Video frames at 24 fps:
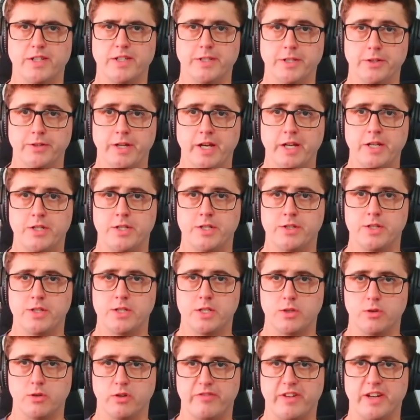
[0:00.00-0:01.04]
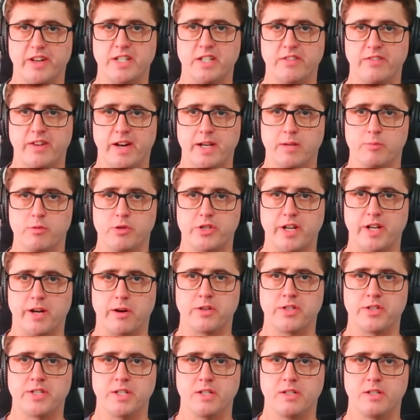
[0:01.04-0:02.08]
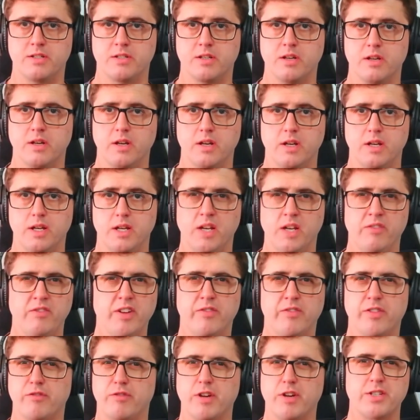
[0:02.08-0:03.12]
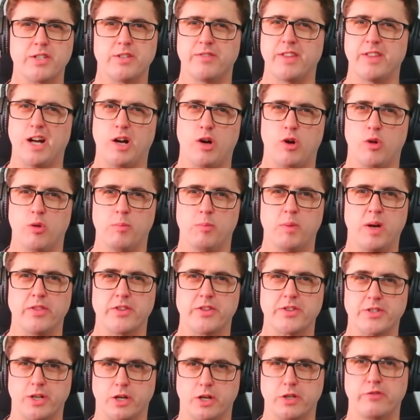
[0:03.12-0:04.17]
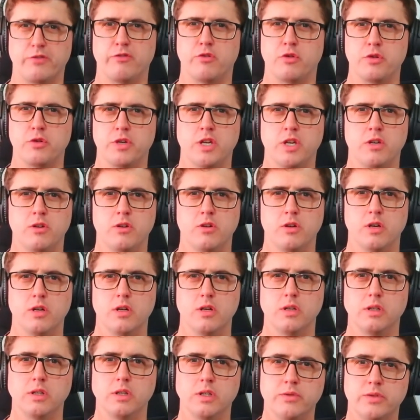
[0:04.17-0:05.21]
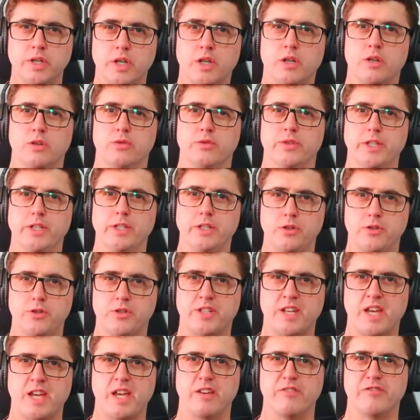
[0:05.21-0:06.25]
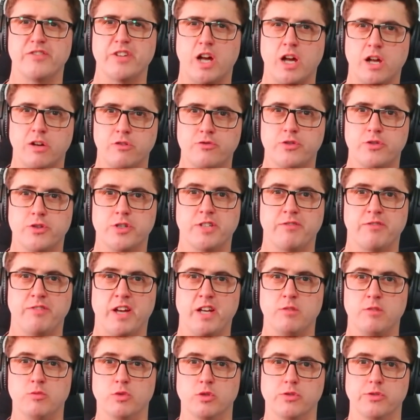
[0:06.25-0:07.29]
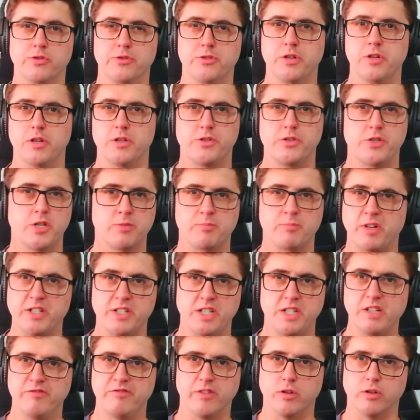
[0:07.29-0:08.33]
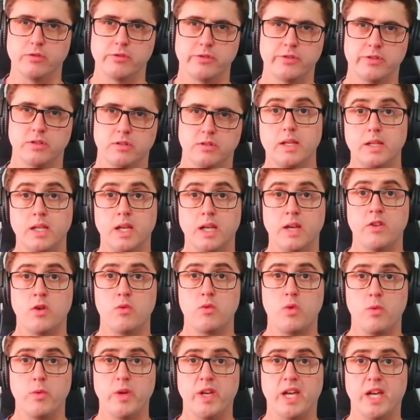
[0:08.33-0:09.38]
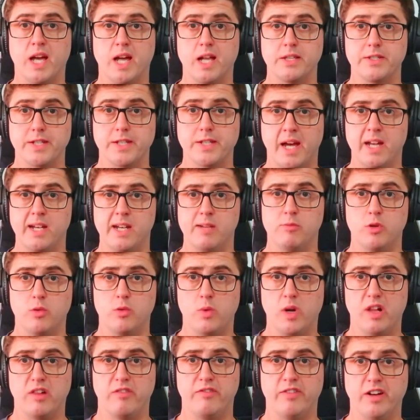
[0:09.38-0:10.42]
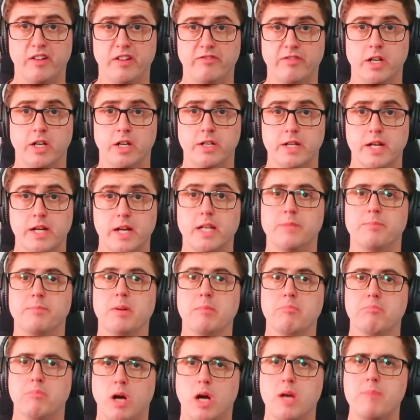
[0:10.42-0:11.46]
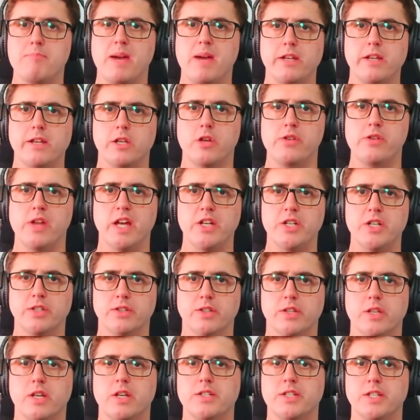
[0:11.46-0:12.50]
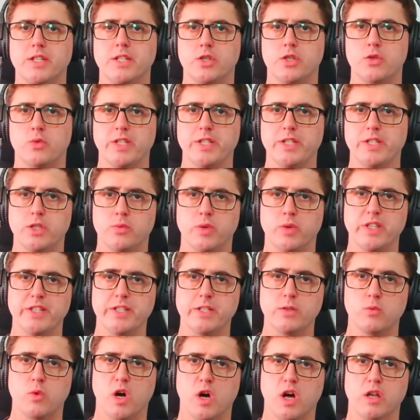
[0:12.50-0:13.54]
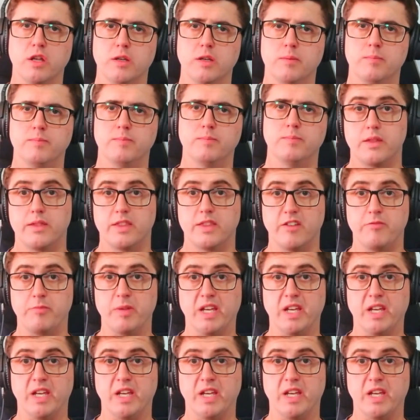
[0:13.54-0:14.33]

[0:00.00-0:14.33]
donations to effective animal charities, even if the rest of that whole month sucked for you, you know that you saved hundreds of animals just by default. Giving What We Can's Animal Welfare Fund has been my main donation since 2021. They've been